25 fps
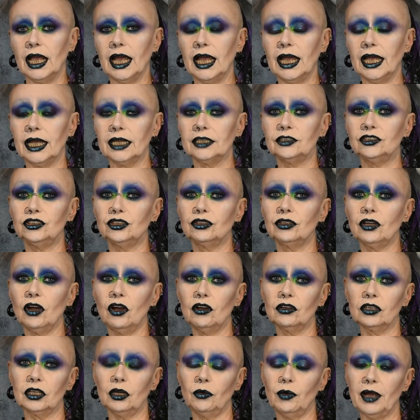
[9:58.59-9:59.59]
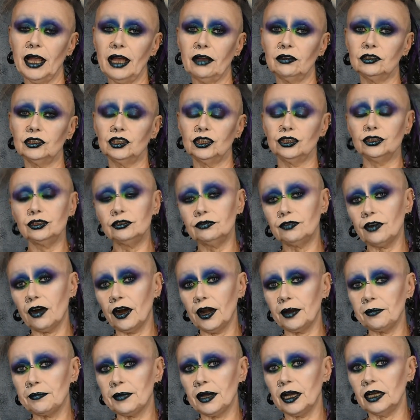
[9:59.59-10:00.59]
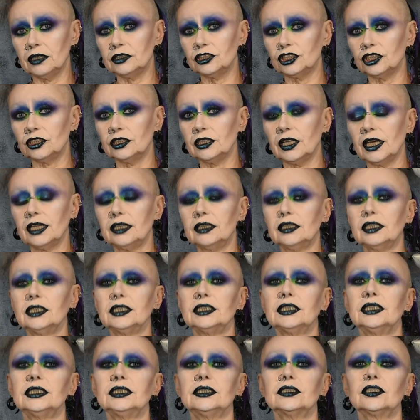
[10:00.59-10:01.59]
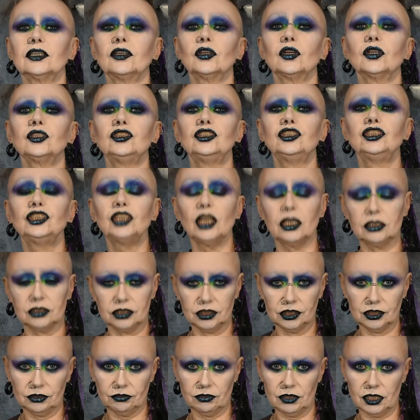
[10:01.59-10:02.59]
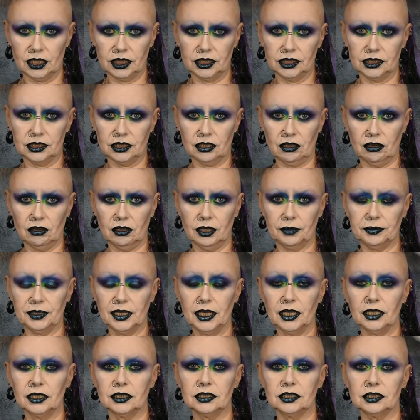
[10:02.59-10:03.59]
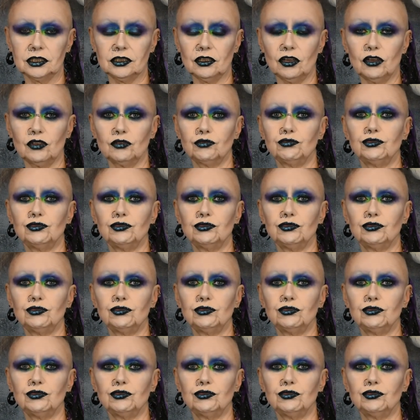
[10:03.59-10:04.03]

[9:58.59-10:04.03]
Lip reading: and you can't go out and do very much, then this is just the right time to start